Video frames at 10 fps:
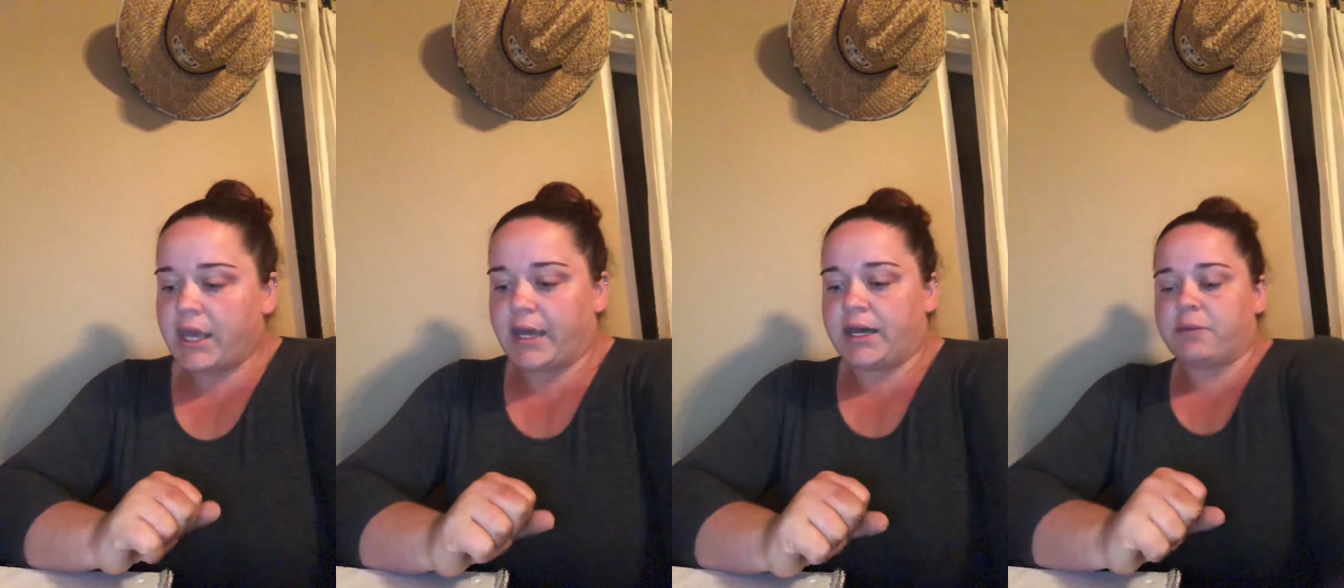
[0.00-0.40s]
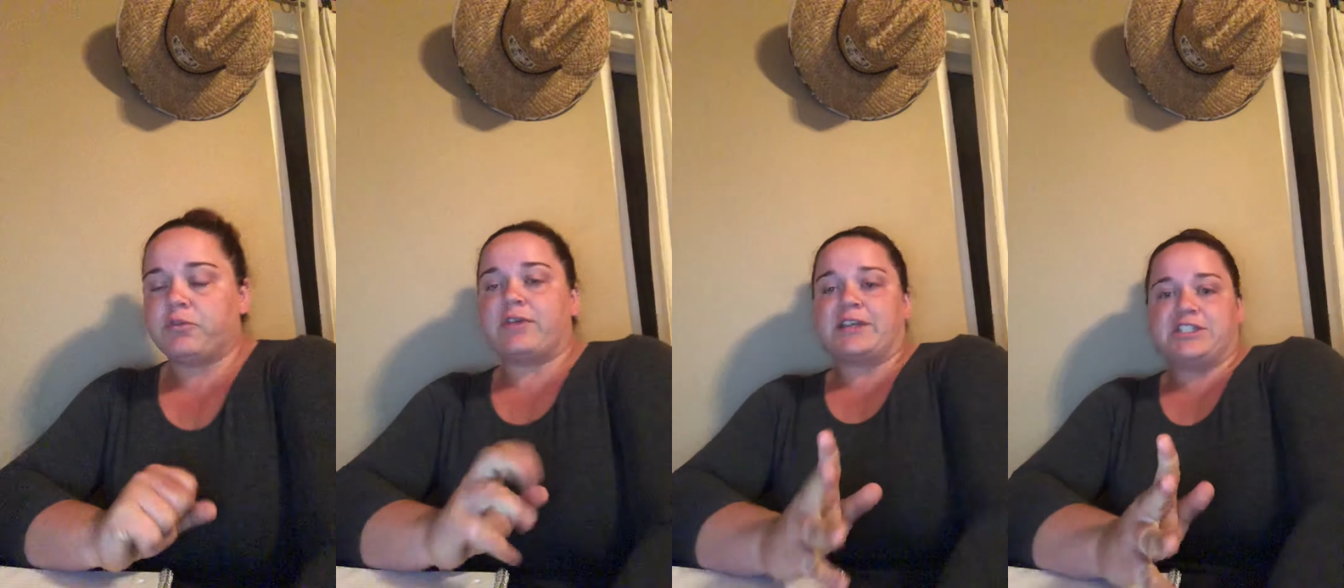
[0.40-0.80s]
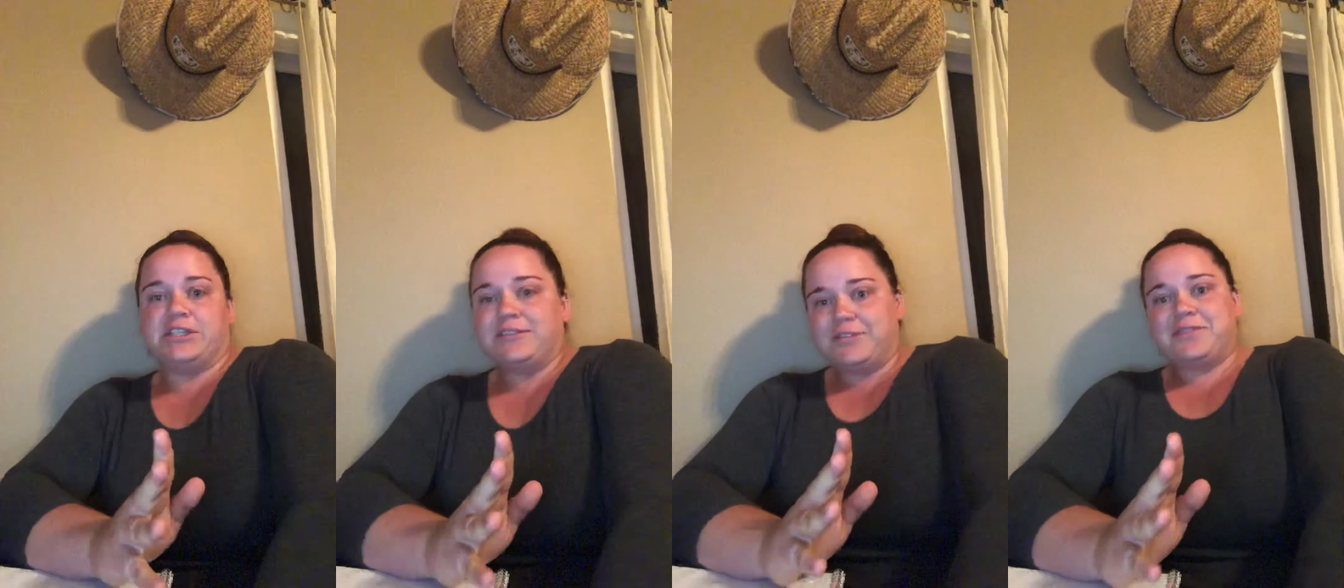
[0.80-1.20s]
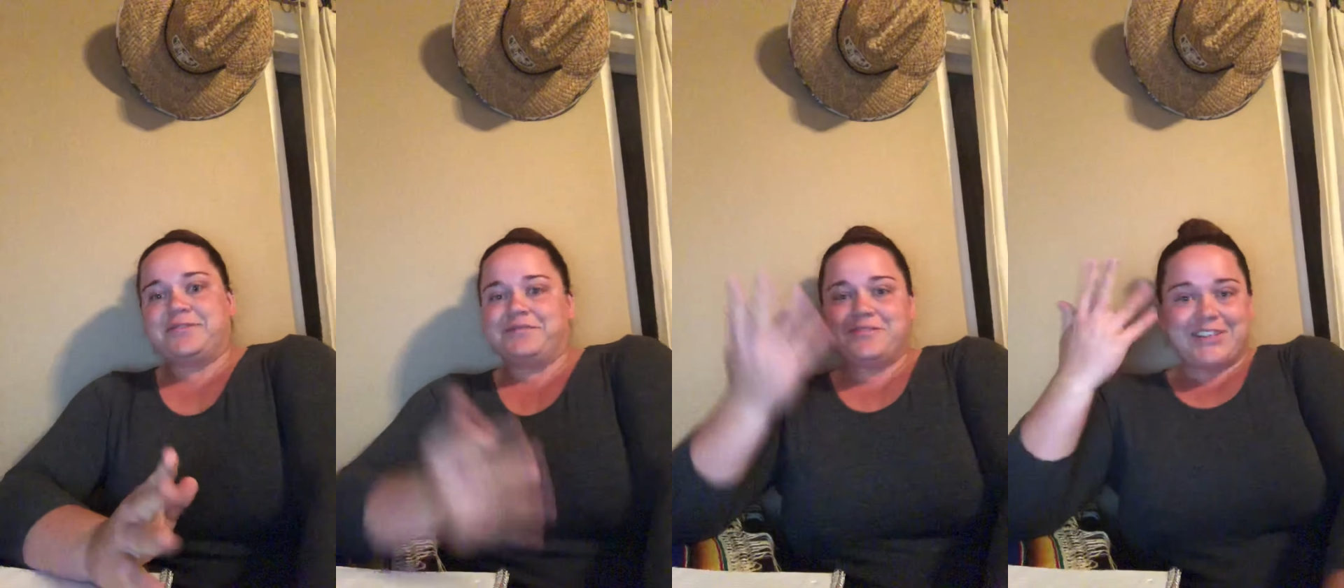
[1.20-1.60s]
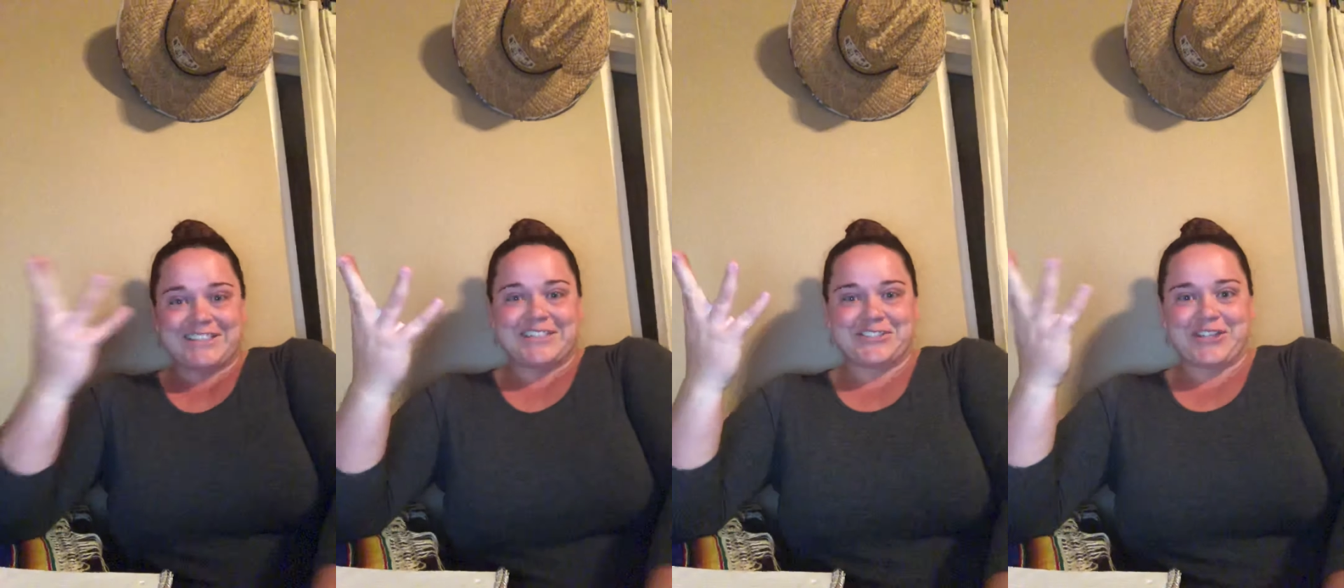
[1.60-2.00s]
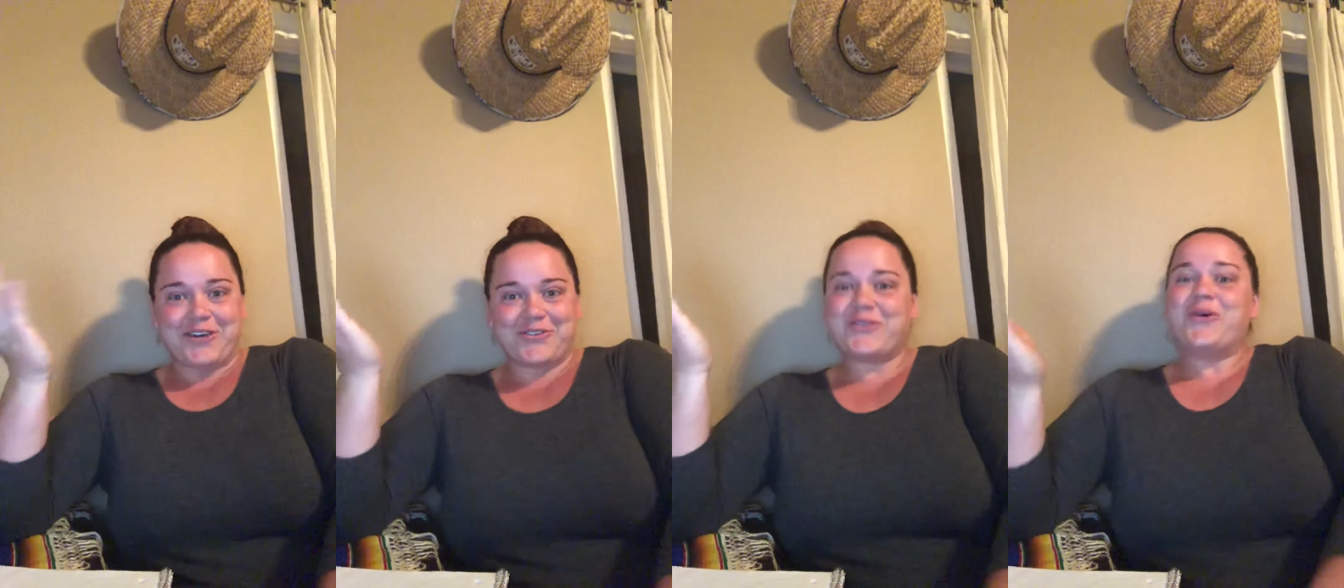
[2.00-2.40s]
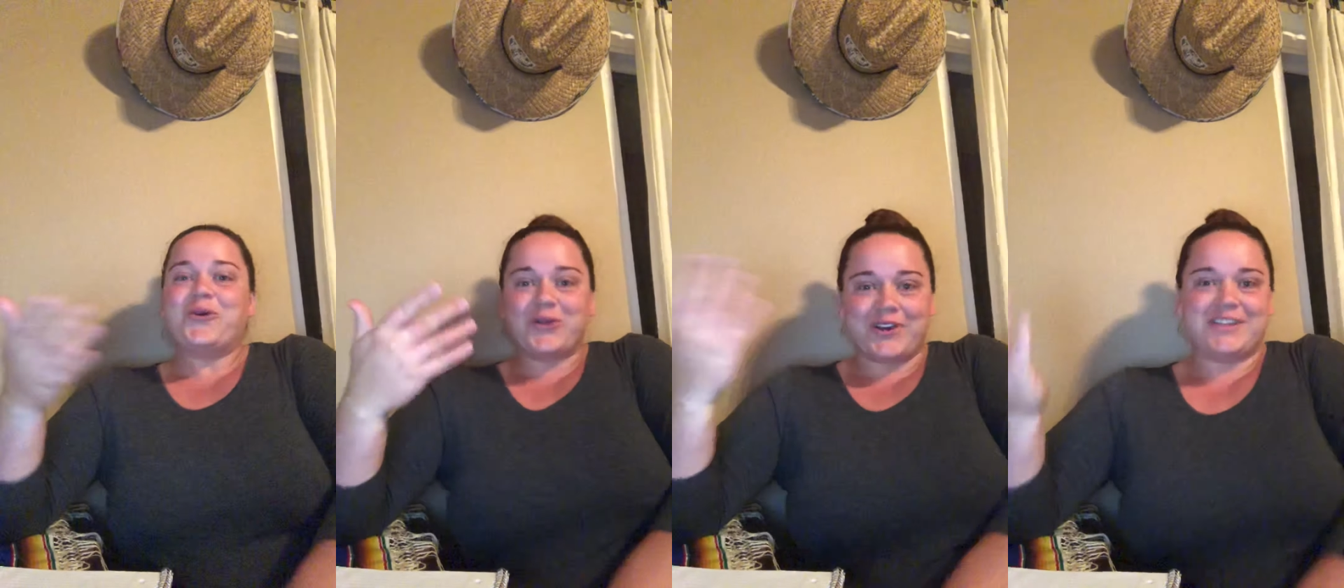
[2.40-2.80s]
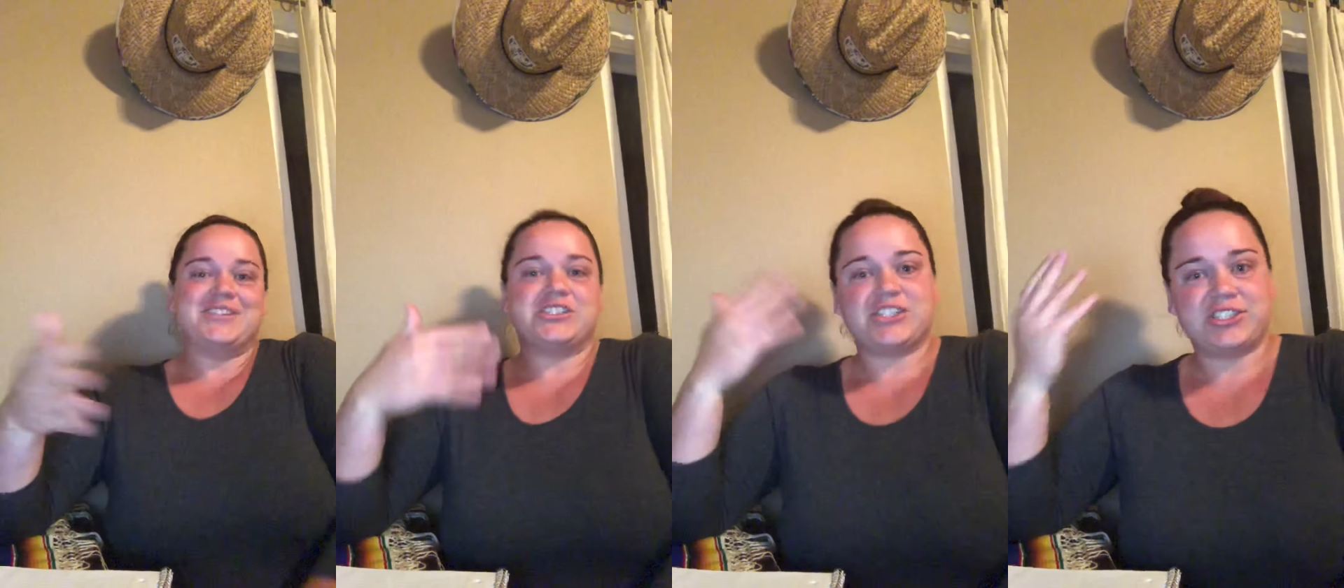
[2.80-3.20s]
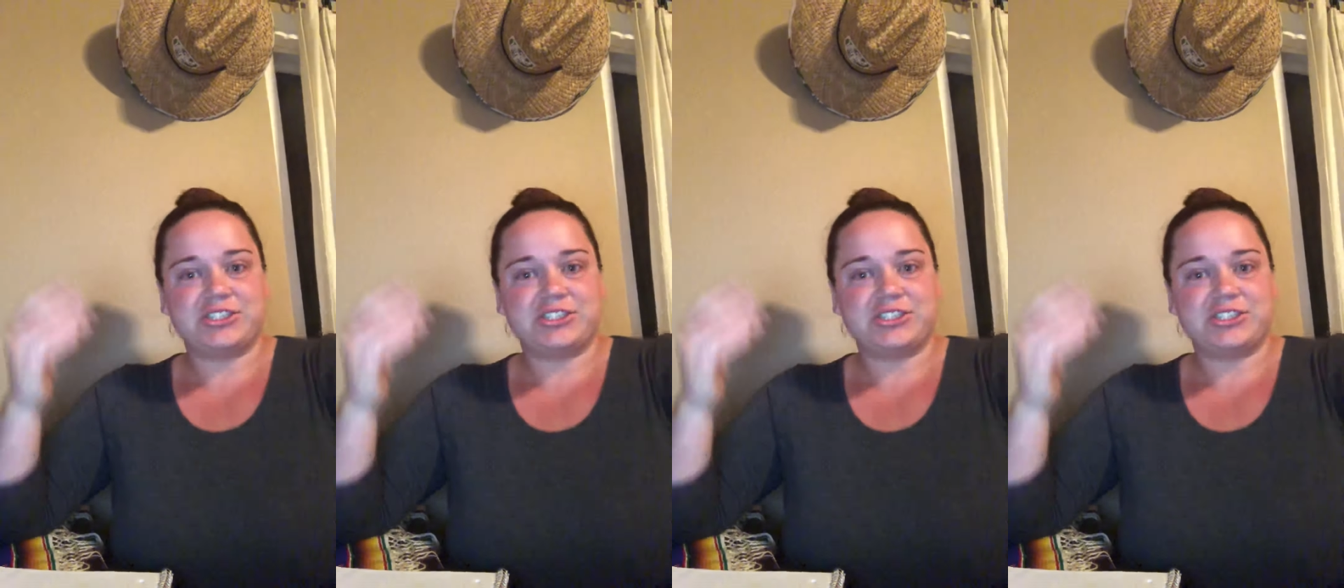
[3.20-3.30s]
Reflective, you can see yourself, or just